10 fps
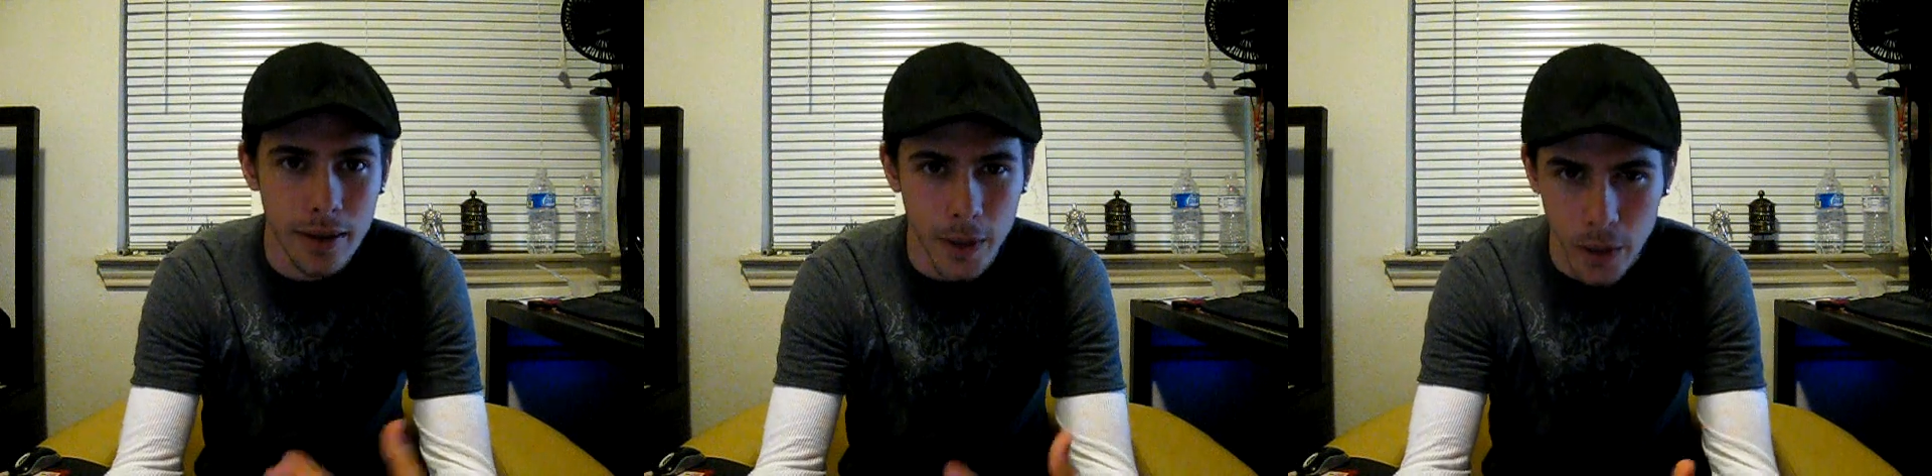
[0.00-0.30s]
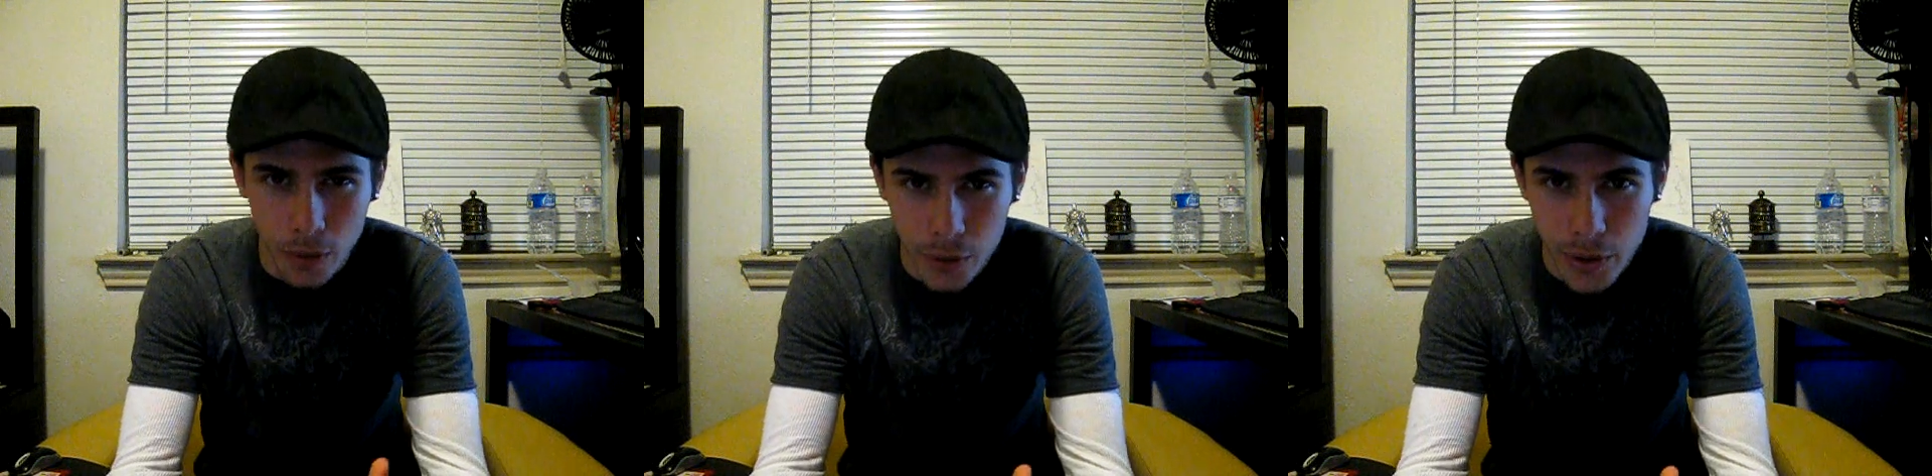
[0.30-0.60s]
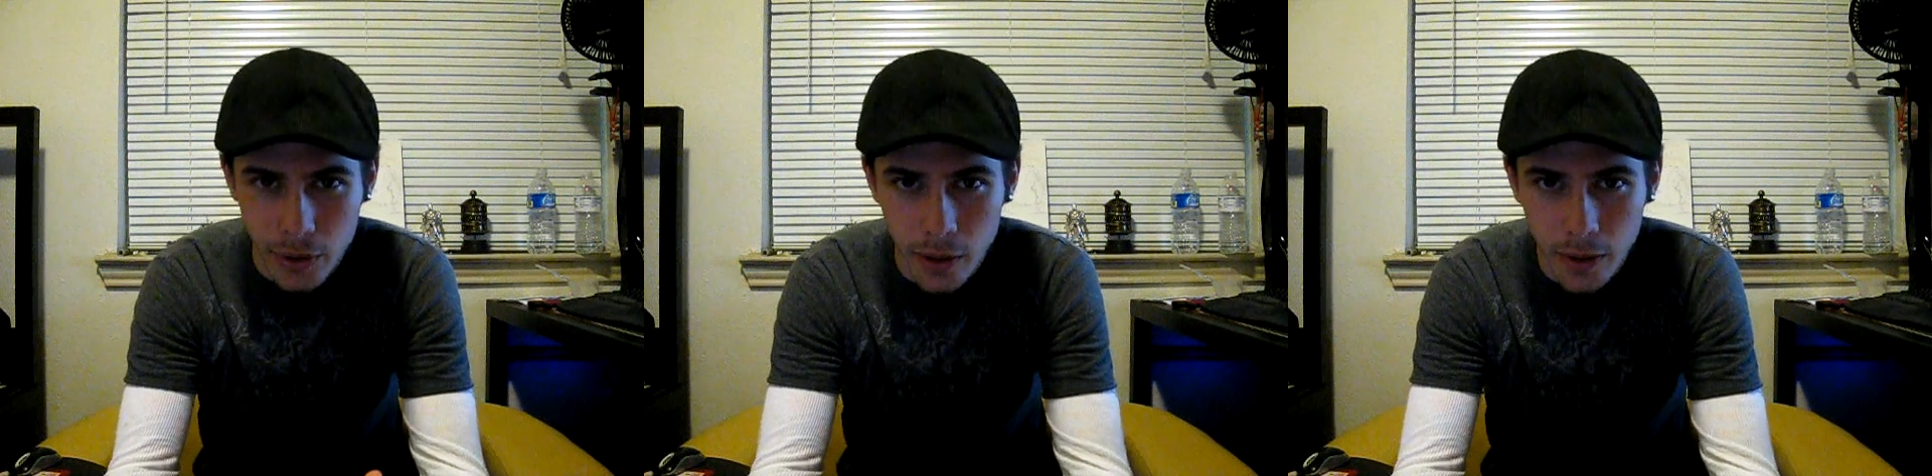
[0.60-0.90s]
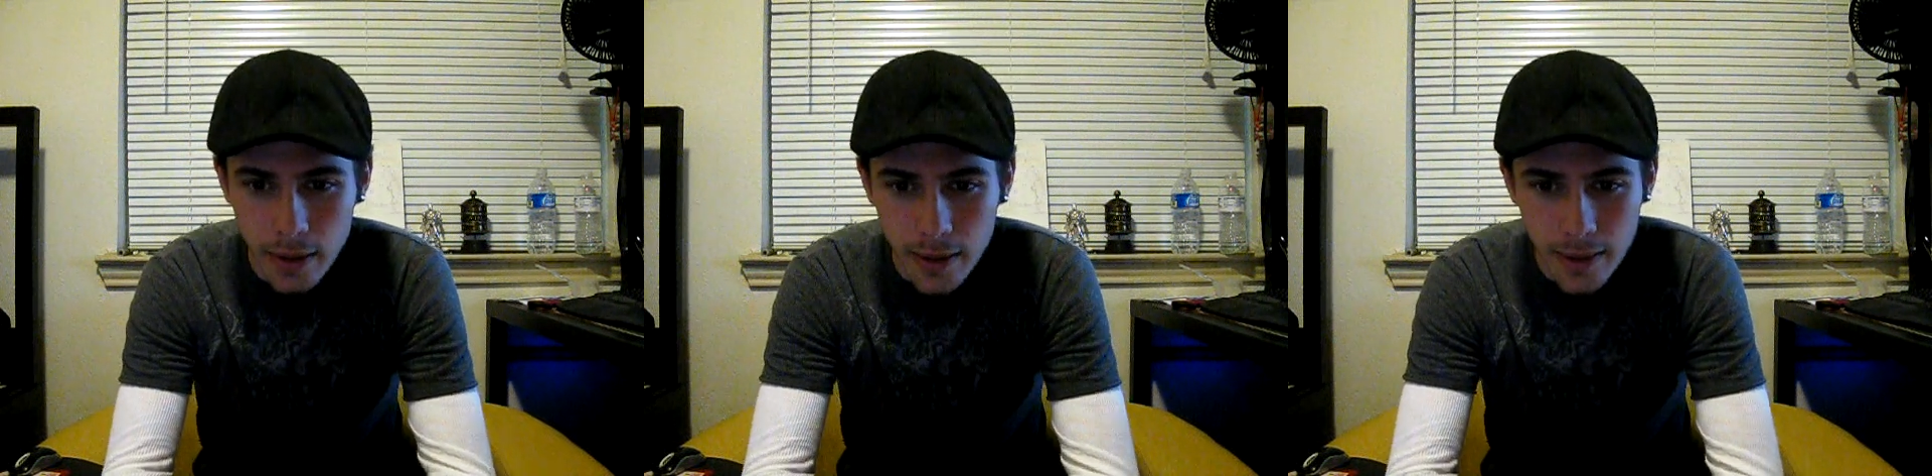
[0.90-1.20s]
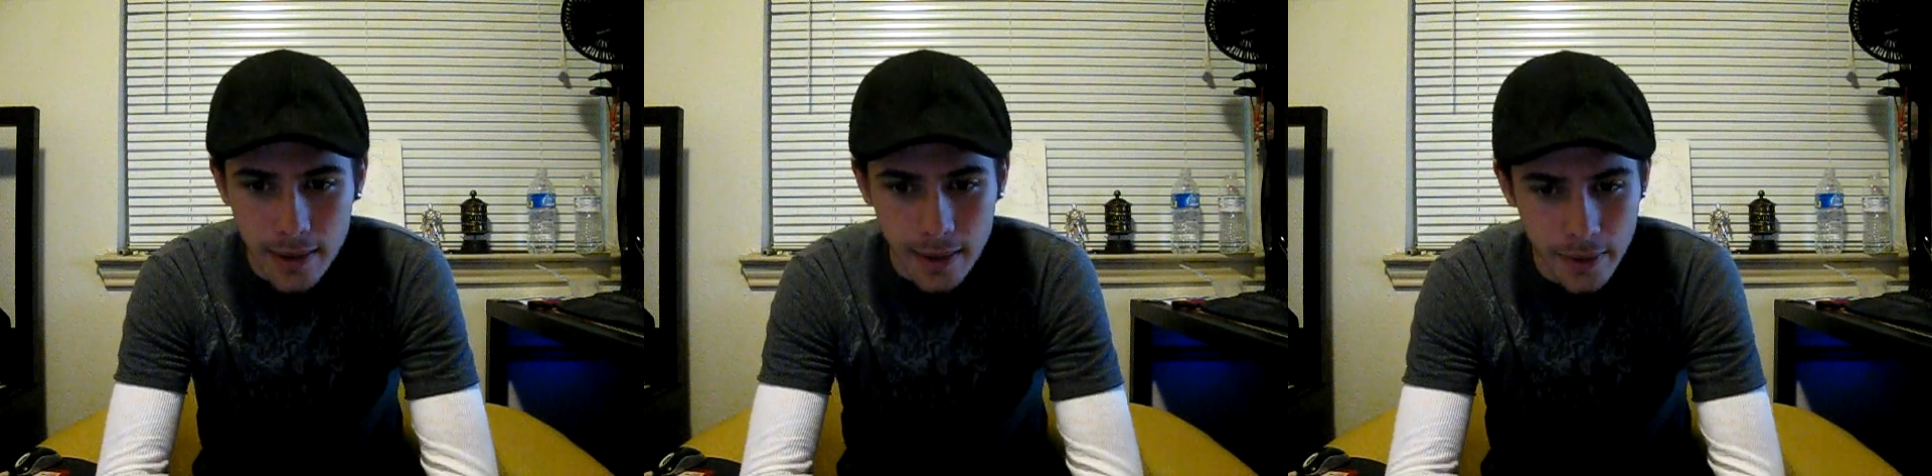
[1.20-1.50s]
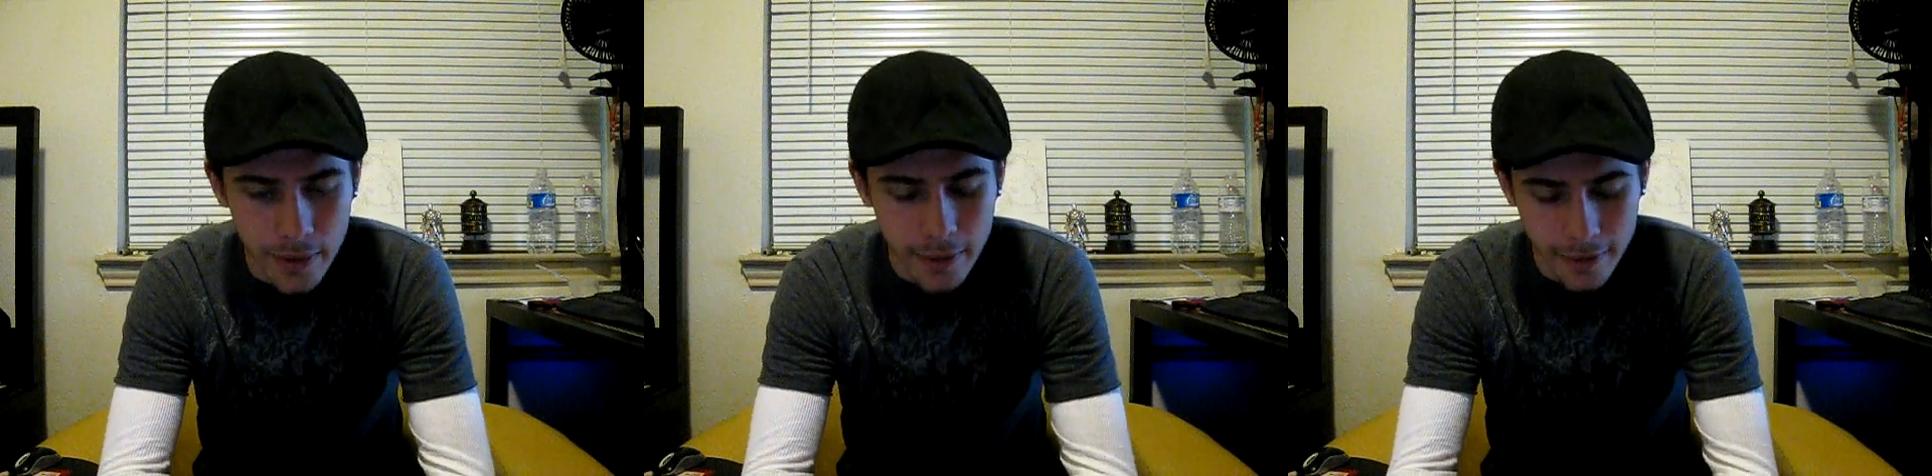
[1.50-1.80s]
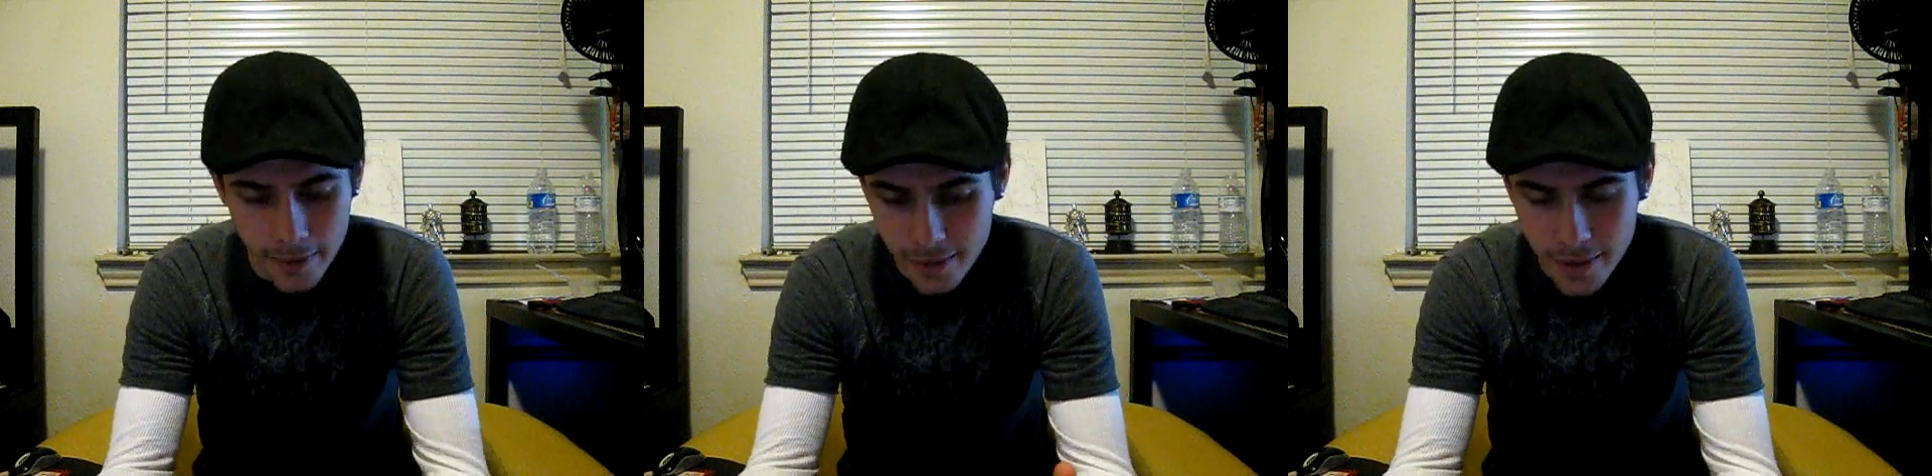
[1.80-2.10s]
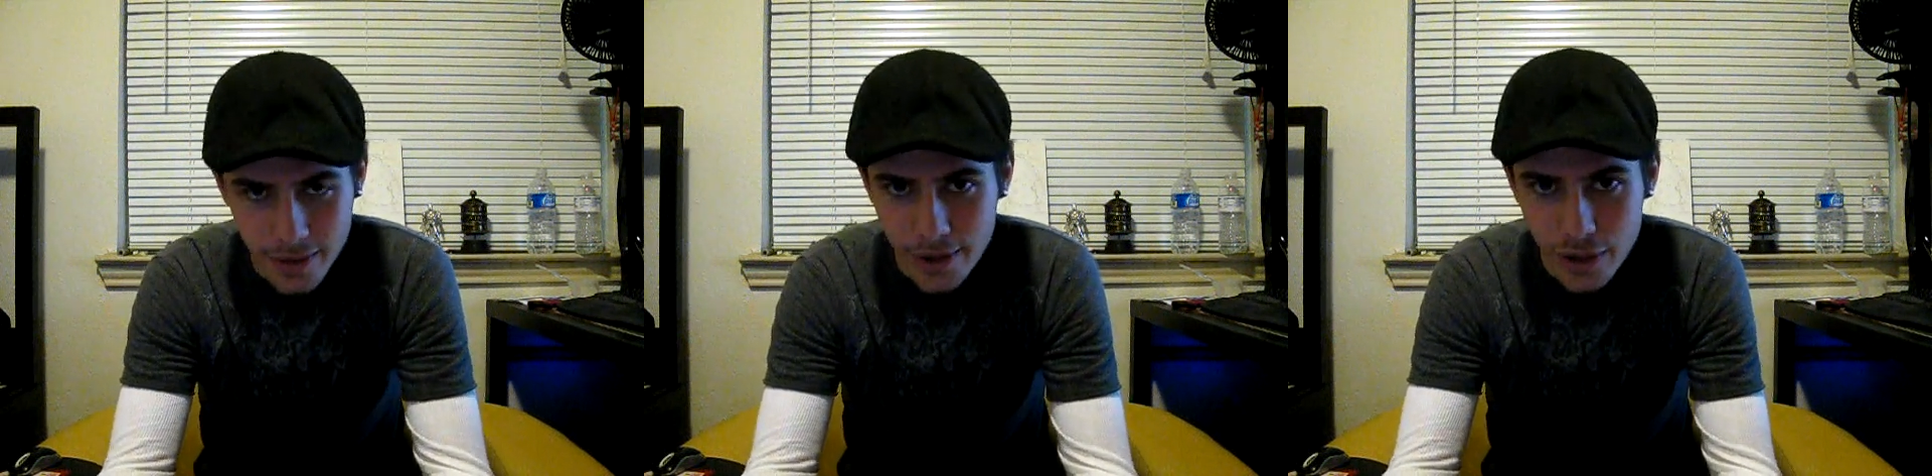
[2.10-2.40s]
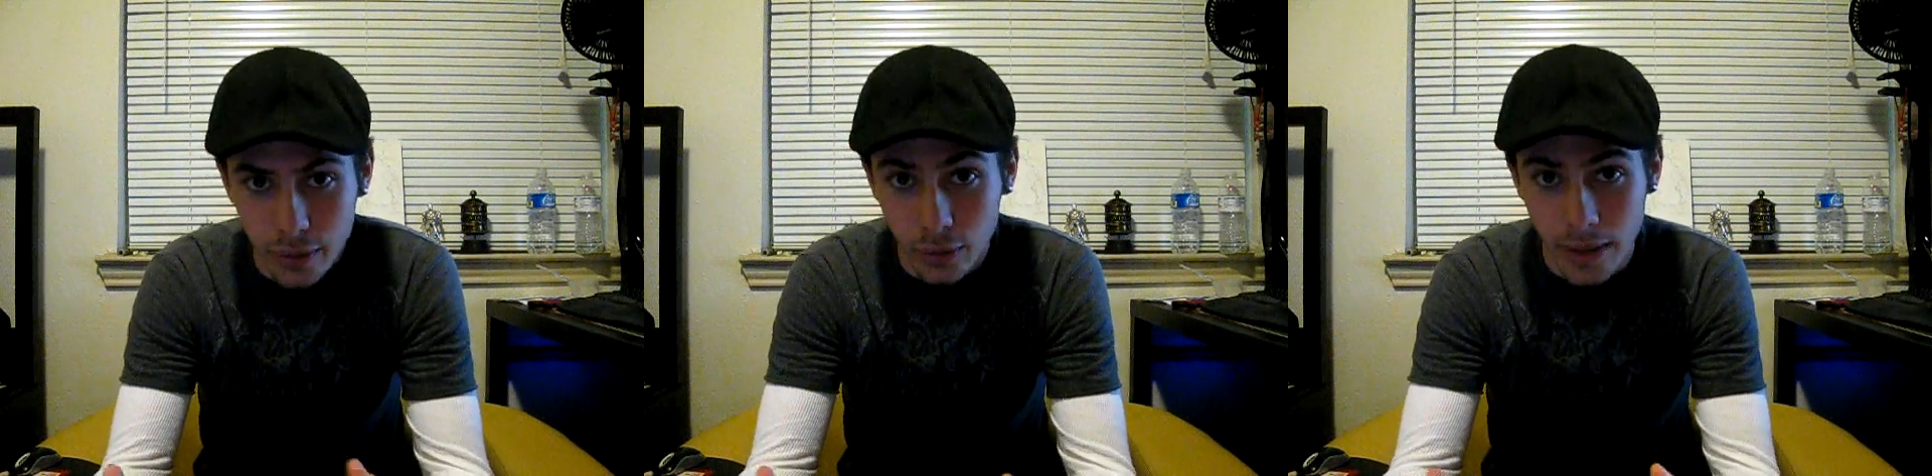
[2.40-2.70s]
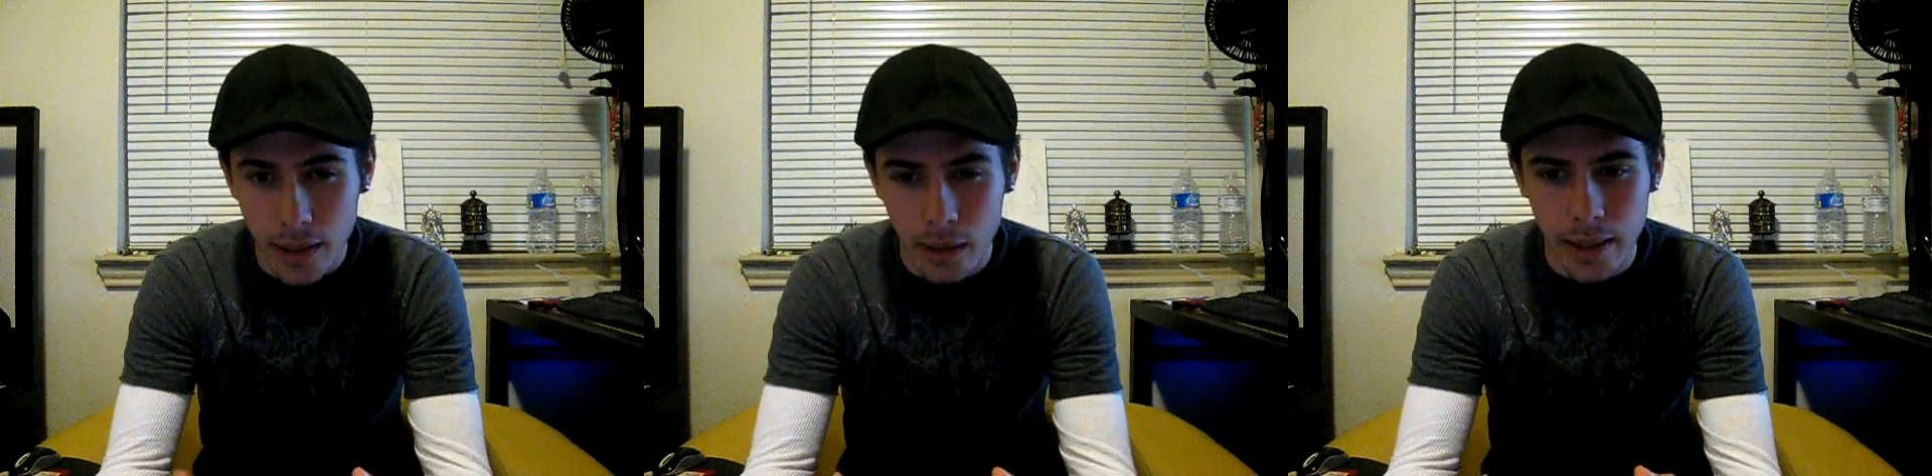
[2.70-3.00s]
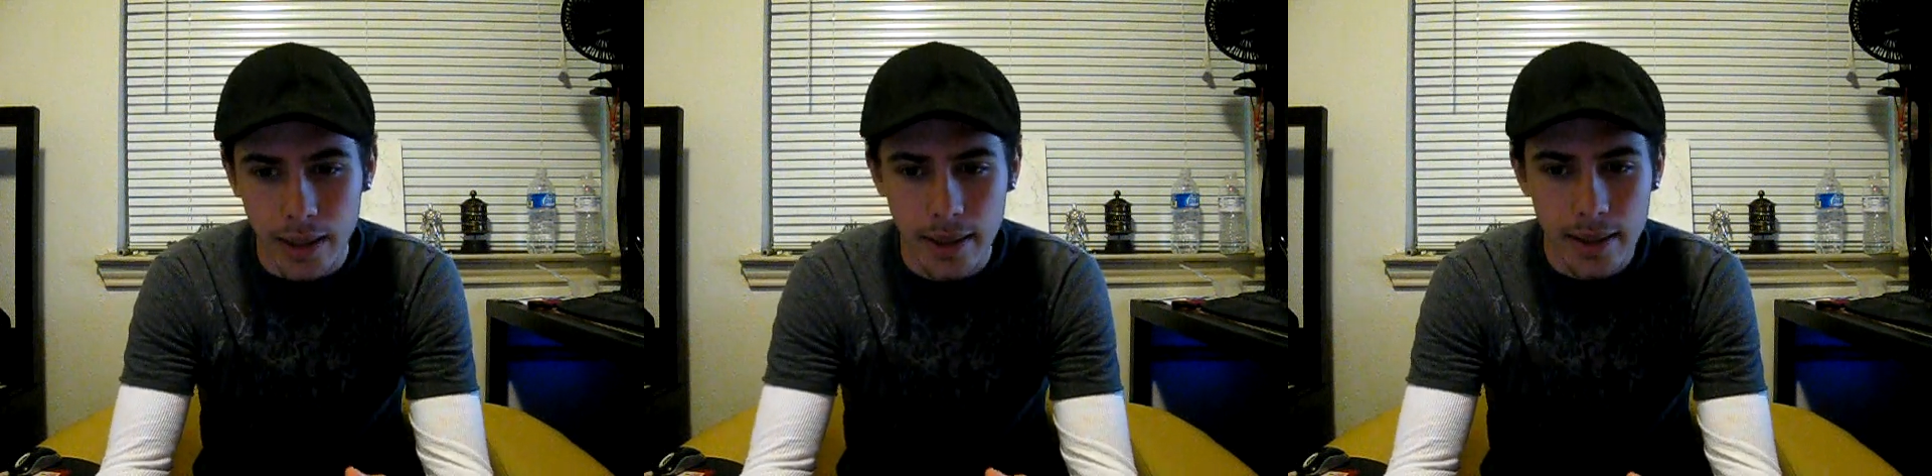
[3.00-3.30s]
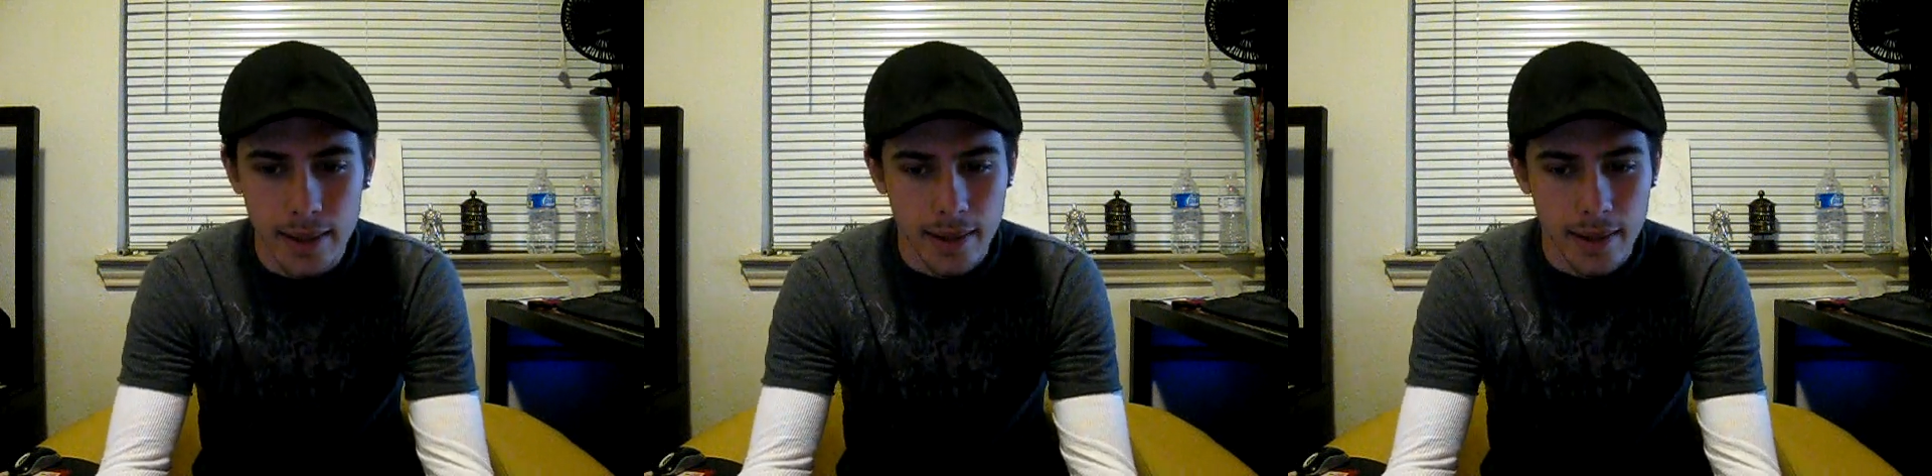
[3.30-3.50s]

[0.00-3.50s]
the culture, just the general area.